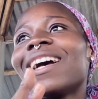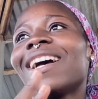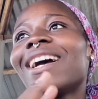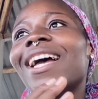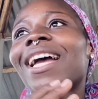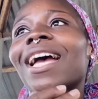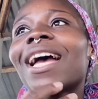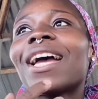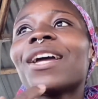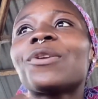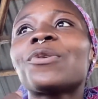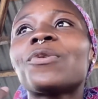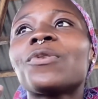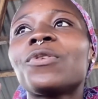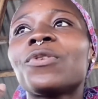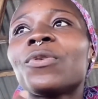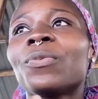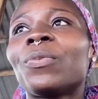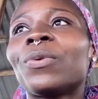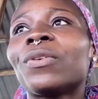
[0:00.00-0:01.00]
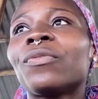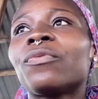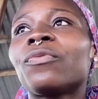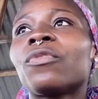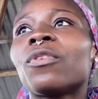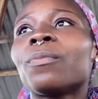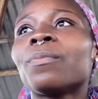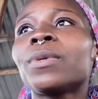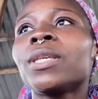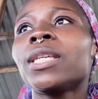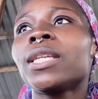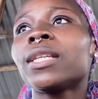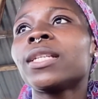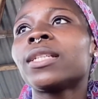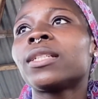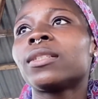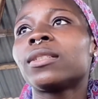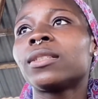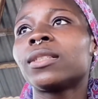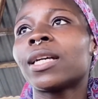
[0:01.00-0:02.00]
I, I don't know but for
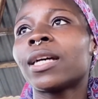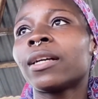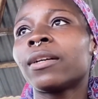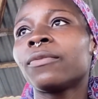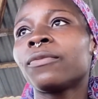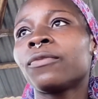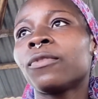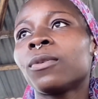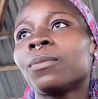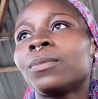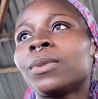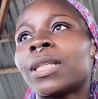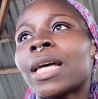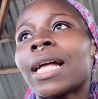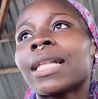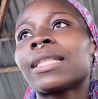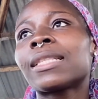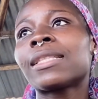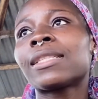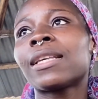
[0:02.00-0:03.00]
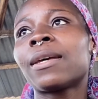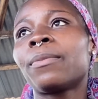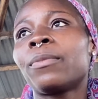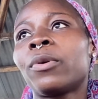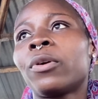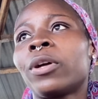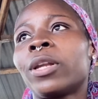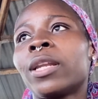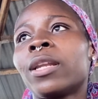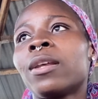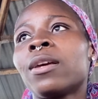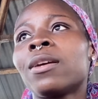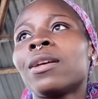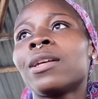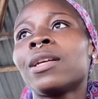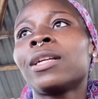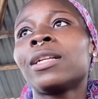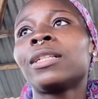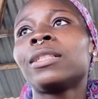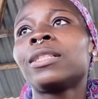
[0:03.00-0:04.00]
me that from that sermon
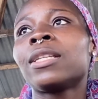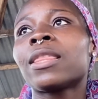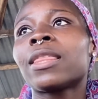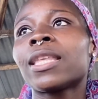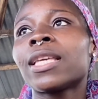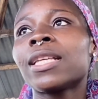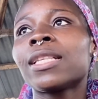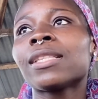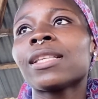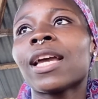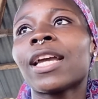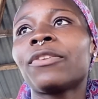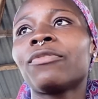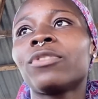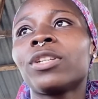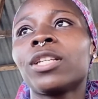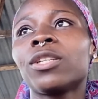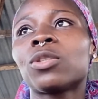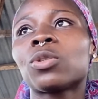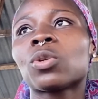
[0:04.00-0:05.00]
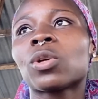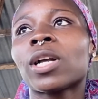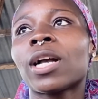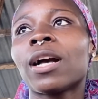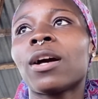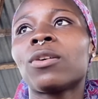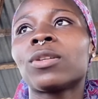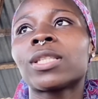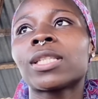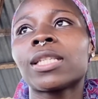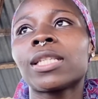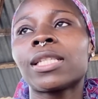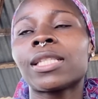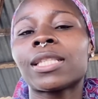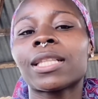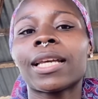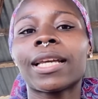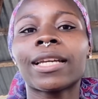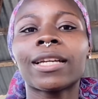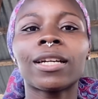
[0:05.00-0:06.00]
the things i really took out
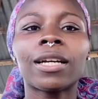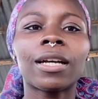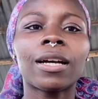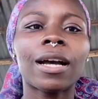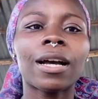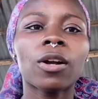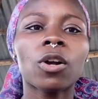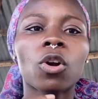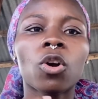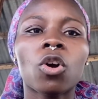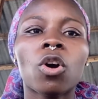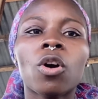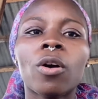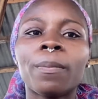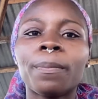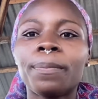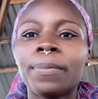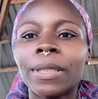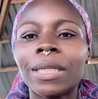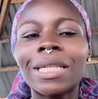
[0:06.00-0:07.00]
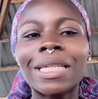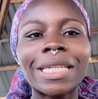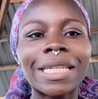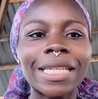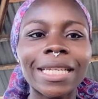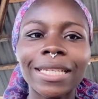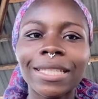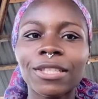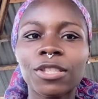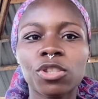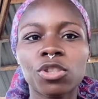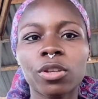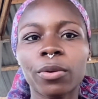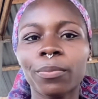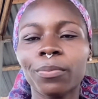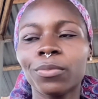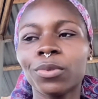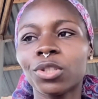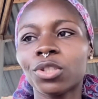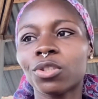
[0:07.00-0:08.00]
is like complete
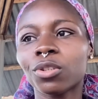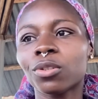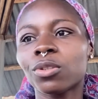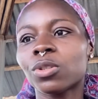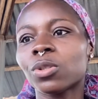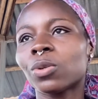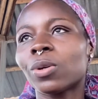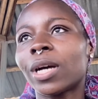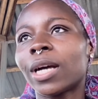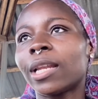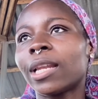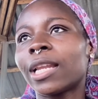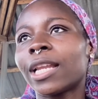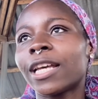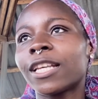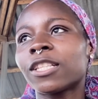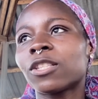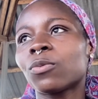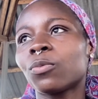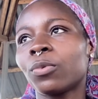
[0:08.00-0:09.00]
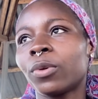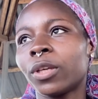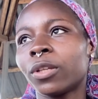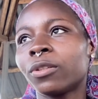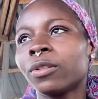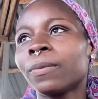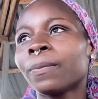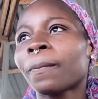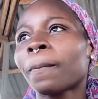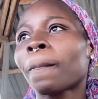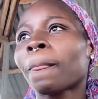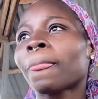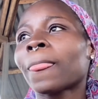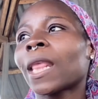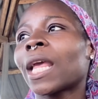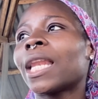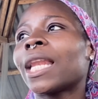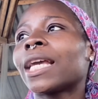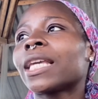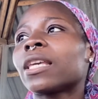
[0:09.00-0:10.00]
submission to allah's will
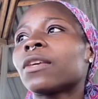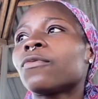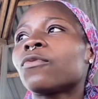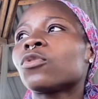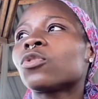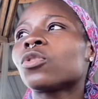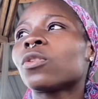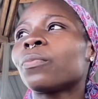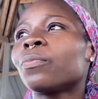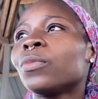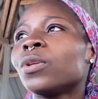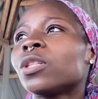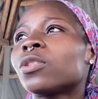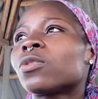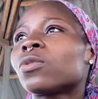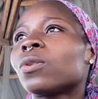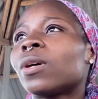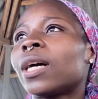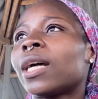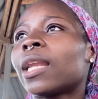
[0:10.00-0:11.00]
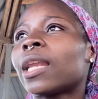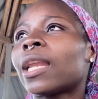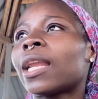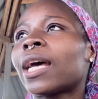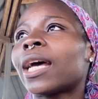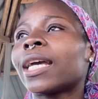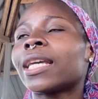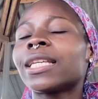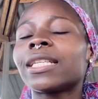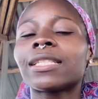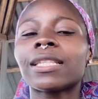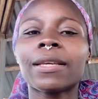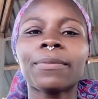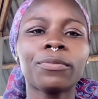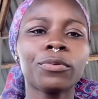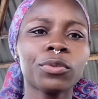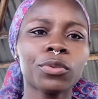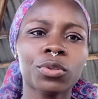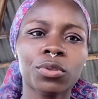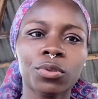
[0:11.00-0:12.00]
like if you submit to allah is
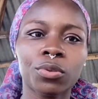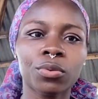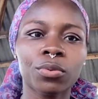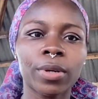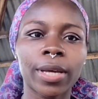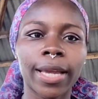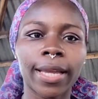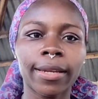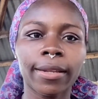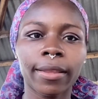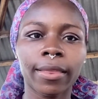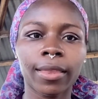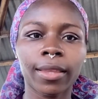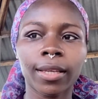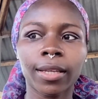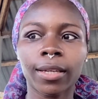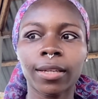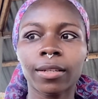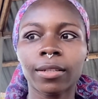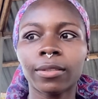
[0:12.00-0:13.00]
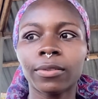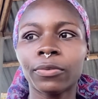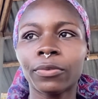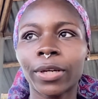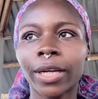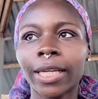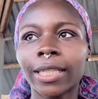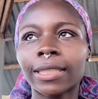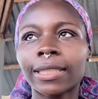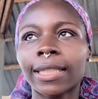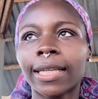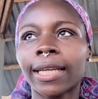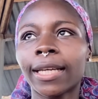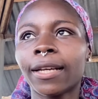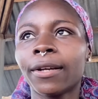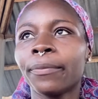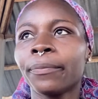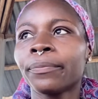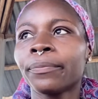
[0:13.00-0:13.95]
able to do anything right like